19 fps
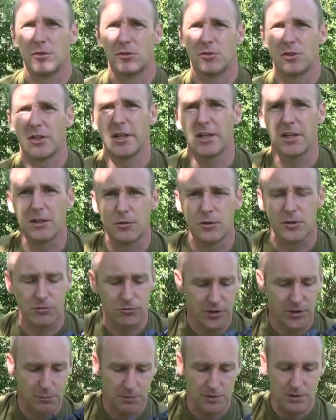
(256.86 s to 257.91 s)
get a good
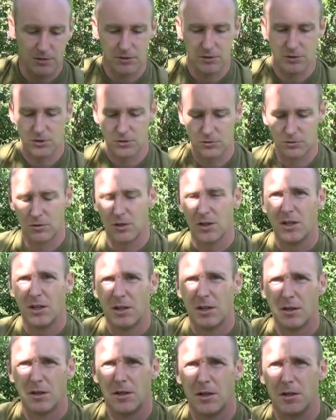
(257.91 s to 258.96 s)
grip. And also
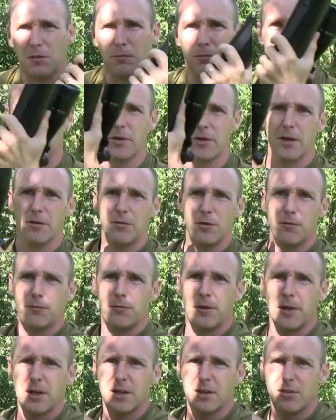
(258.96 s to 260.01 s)
when you have your
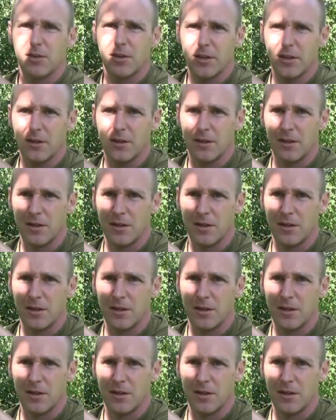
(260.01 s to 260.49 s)
fingers here,